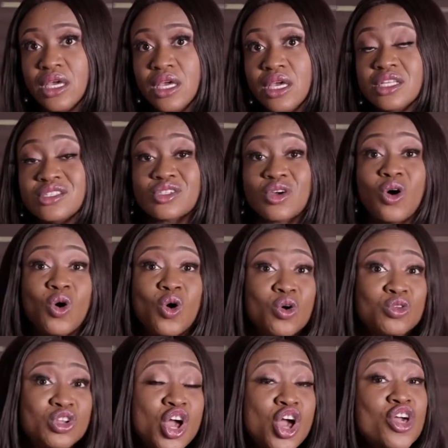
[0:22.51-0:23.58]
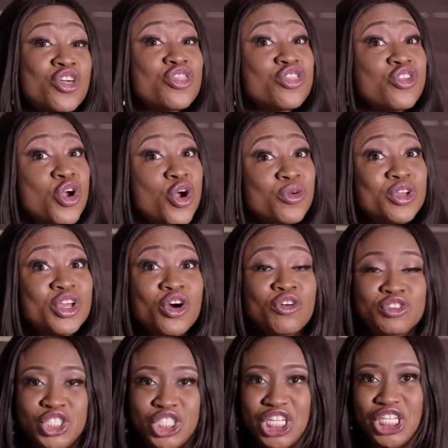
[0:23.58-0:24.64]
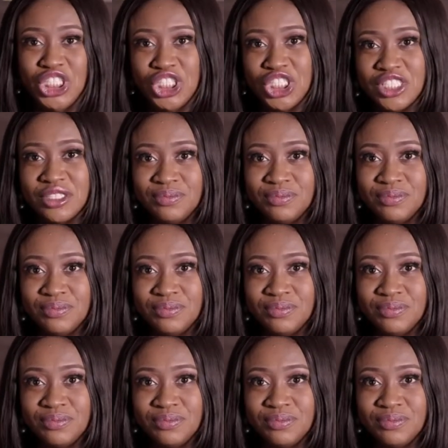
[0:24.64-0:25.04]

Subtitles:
It's called Theory of Change.